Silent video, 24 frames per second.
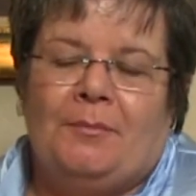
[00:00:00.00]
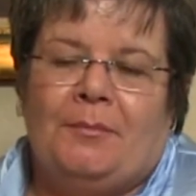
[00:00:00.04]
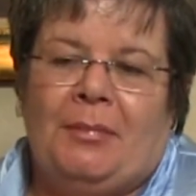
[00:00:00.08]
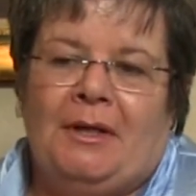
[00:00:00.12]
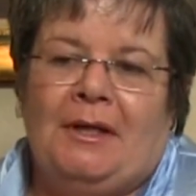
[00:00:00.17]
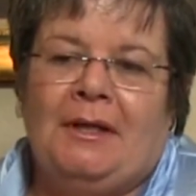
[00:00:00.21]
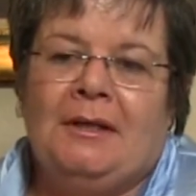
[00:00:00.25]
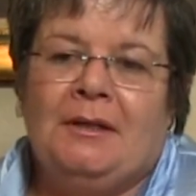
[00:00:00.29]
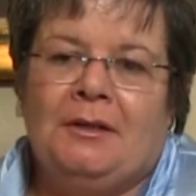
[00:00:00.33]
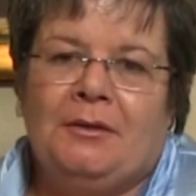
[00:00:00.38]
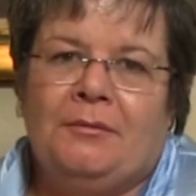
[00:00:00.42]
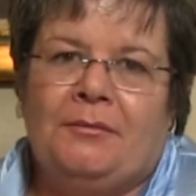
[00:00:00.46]

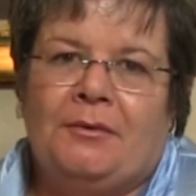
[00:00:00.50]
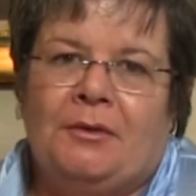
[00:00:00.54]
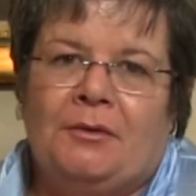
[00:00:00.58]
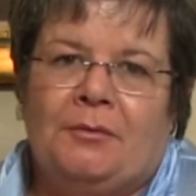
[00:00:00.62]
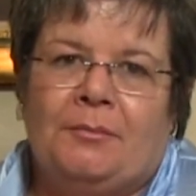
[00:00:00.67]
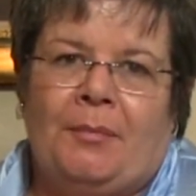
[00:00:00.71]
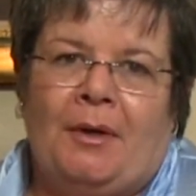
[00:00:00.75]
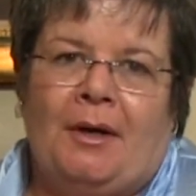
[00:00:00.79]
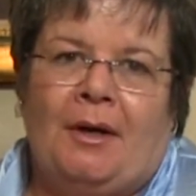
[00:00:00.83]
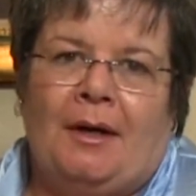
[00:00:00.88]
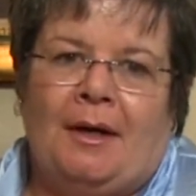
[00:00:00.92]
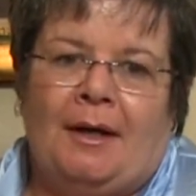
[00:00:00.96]
be
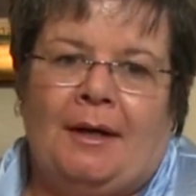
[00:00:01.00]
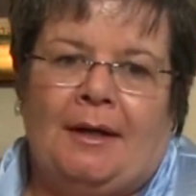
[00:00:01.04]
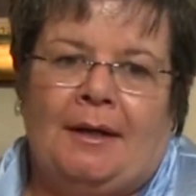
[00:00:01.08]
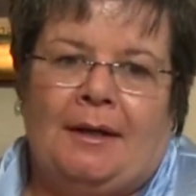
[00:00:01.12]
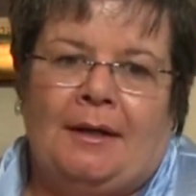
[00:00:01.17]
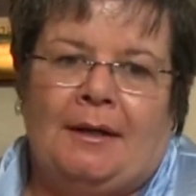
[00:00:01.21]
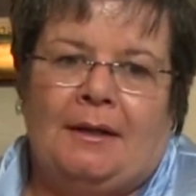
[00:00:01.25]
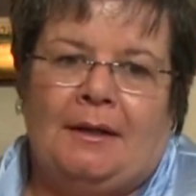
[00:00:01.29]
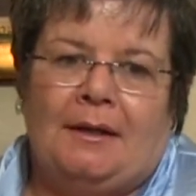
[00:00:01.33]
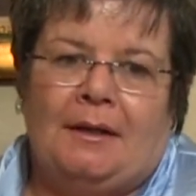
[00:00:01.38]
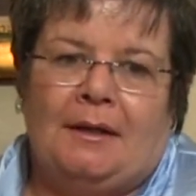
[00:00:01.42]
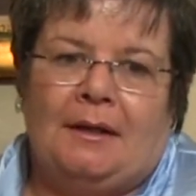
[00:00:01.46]
interviewed
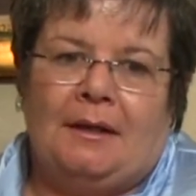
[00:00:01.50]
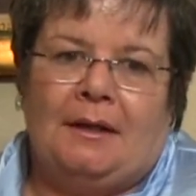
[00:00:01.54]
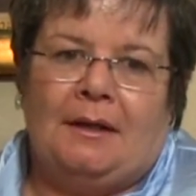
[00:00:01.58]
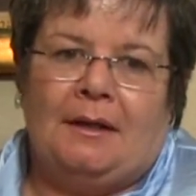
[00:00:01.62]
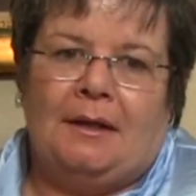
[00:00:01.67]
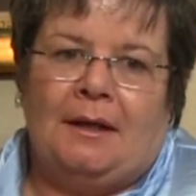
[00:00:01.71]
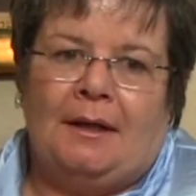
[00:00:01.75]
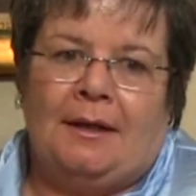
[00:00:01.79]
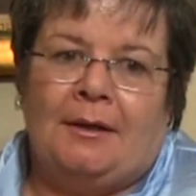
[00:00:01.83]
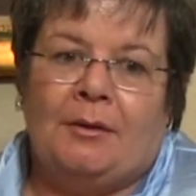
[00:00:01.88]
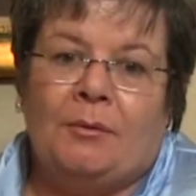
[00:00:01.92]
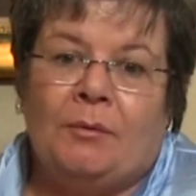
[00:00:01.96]
by
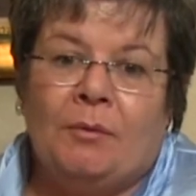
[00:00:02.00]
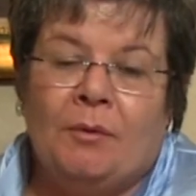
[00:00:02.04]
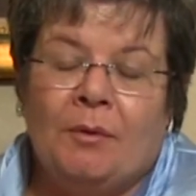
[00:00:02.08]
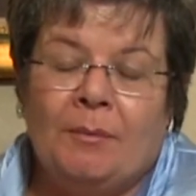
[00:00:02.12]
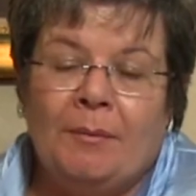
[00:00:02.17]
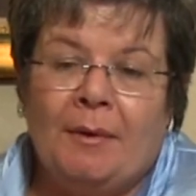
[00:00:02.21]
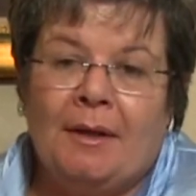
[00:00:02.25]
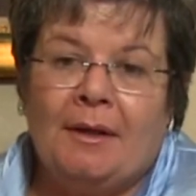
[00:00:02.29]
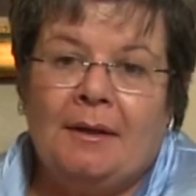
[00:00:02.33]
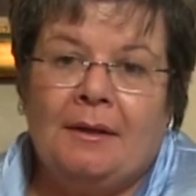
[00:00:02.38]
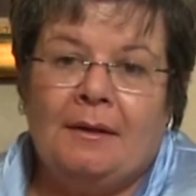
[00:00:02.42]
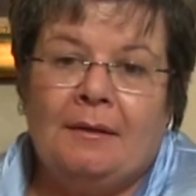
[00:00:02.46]
a
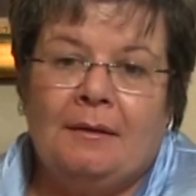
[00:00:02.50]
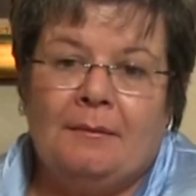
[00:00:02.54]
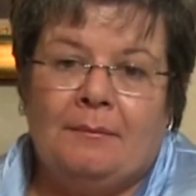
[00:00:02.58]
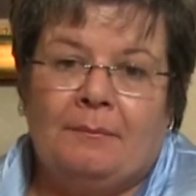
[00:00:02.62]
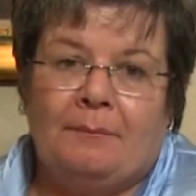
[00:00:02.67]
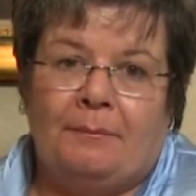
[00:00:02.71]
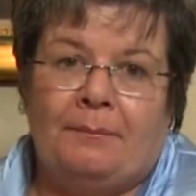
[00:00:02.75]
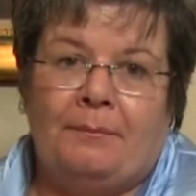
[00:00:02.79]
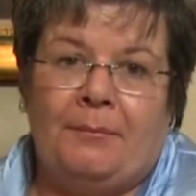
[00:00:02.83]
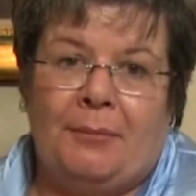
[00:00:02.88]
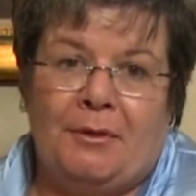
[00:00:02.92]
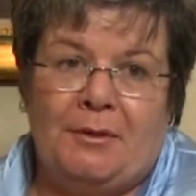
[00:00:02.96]
woman
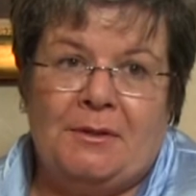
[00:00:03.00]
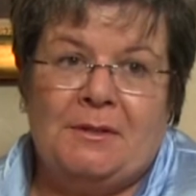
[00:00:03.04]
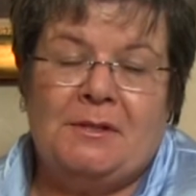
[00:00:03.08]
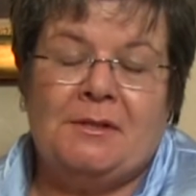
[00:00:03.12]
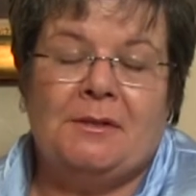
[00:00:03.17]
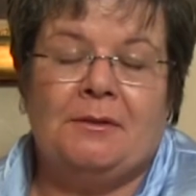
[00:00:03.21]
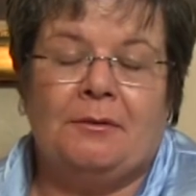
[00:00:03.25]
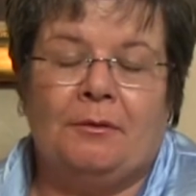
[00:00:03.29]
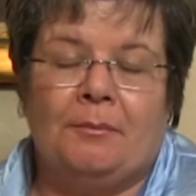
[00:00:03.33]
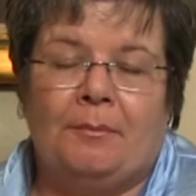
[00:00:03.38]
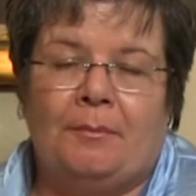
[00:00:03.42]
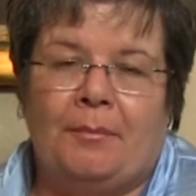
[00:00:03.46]

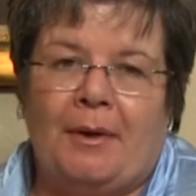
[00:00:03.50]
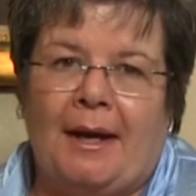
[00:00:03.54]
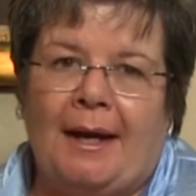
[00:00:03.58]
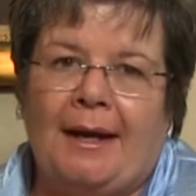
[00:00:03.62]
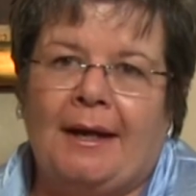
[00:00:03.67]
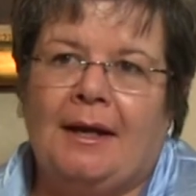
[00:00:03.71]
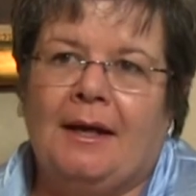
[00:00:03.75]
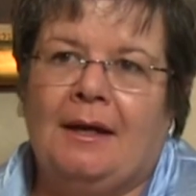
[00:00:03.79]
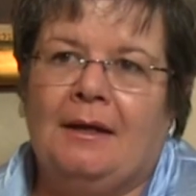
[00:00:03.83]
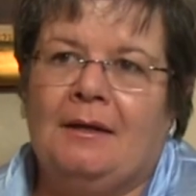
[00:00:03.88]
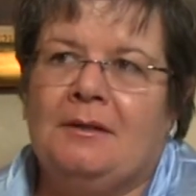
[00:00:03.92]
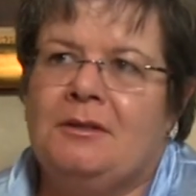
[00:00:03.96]
personal
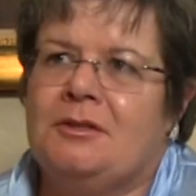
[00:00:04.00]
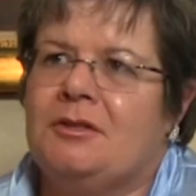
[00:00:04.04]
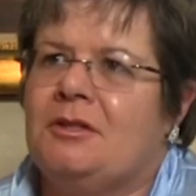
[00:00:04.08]
banker.